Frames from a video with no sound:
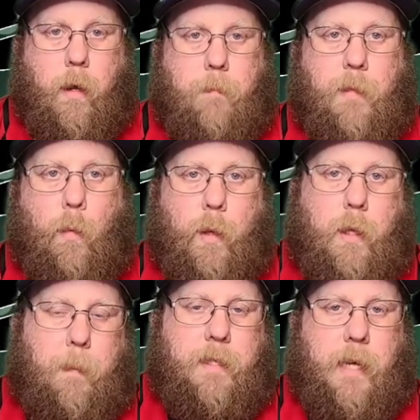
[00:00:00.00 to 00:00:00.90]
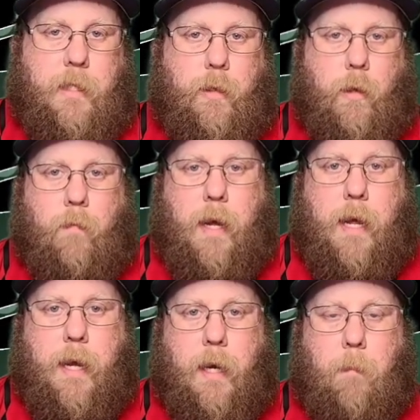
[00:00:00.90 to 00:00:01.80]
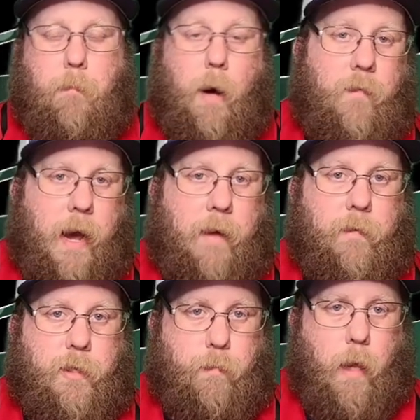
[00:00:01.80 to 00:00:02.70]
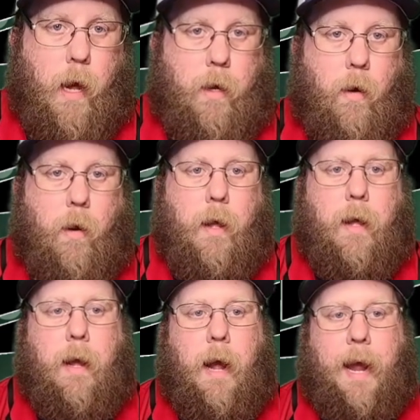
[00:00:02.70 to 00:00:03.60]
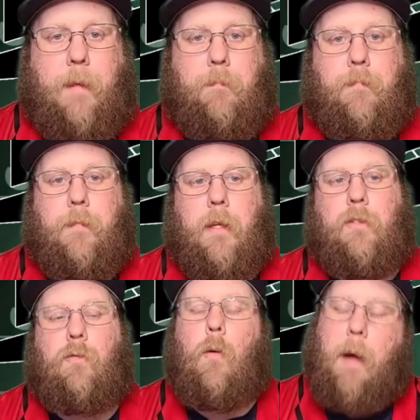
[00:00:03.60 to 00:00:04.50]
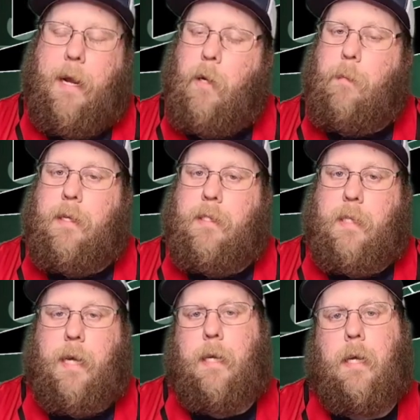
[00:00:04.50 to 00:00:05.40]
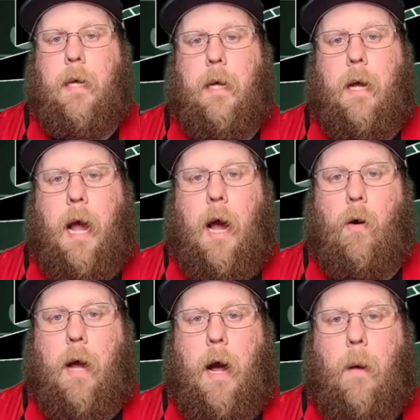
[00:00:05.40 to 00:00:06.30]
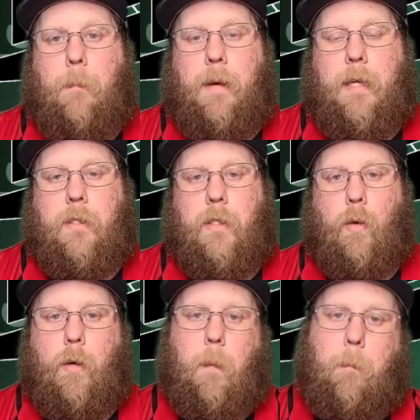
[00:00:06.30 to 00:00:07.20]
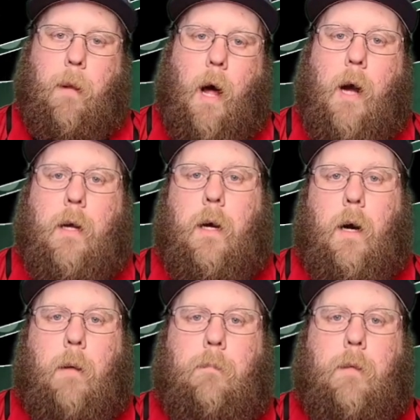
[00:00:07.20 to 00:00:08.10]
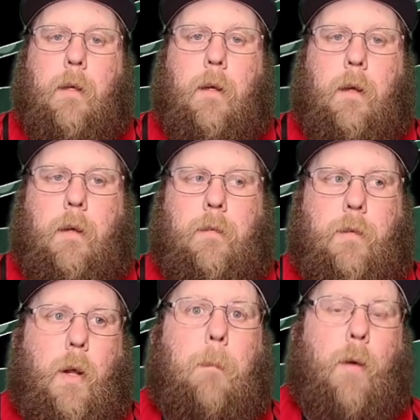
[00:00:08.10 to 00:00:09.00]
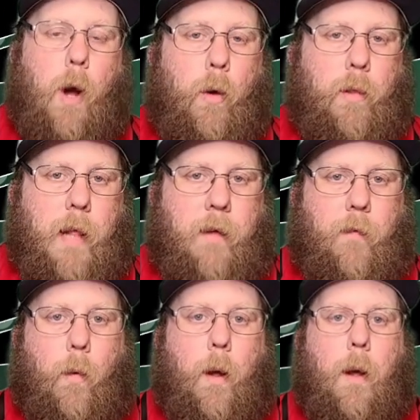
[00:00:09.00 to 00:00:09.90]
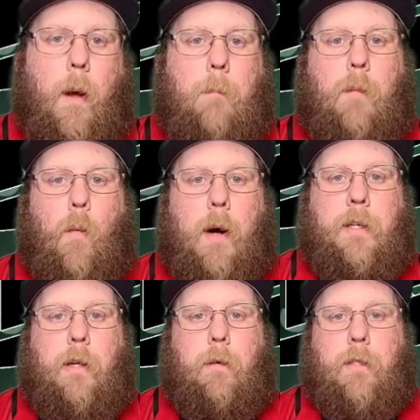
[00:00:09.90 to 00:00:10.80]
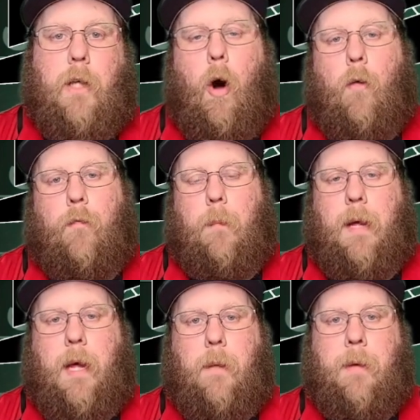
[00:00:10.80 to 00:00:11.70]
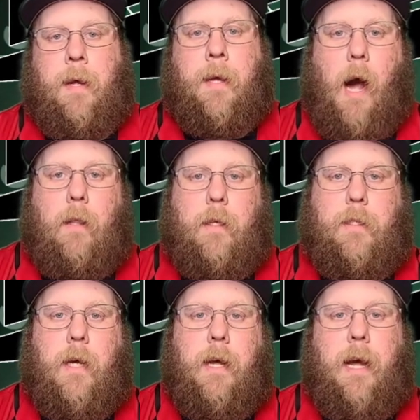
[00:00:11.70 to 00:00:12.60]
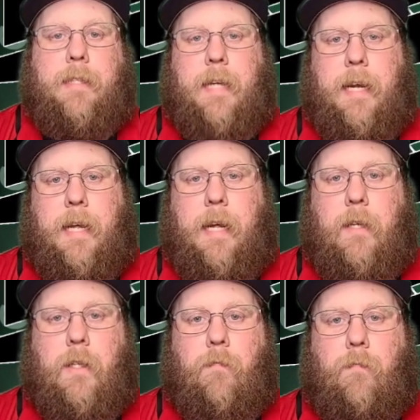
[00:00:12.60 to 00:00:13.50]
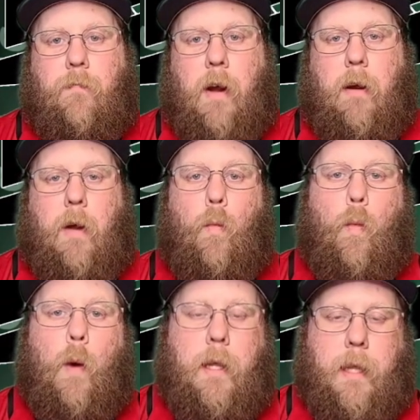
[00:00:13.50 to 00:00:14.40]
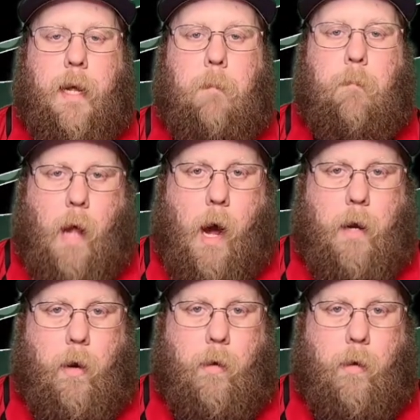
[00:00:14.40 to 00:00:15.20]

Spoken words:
with the potential of being an above average blocker, and it's remained to be seen how Kyle Pitts is going to block come the pro level. But what you saw from him in college is that he is a very willing blocker.